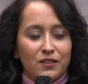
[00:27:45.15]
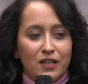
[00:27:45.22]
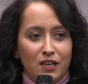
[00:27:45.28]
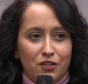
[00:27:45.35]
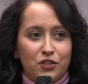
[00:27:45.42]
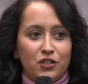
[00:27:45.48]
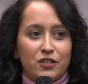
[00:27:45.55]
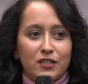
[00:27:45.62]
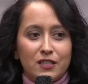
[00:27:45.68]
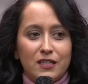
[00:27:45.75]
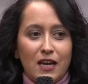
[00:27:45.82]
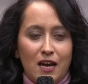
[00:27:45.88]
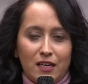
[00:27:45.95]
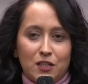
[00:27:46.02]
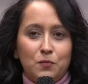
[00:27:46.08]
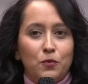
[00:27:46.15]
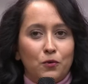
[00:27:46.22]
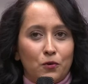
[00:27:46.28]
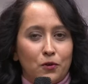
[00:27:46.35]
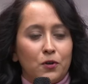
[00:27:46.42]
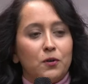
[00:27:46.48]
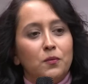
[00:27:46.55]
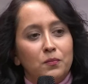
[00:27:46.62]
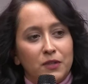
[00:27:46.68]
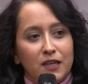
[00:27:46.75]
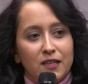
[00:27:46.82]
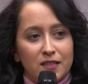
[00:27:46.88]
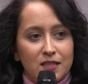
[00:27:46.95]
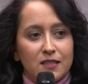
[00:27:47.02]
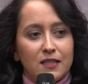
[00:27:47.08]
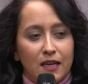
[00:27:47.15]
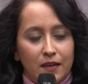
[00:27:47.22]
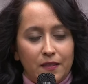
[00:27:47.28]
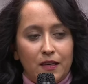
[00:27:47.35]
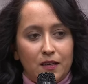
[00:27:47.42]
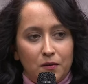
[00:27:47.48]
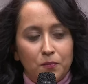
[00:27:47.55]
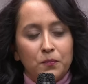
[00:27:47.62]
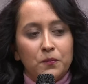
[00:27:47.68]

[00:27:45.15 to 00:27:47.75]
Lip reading: and just, yeah, explore places like that.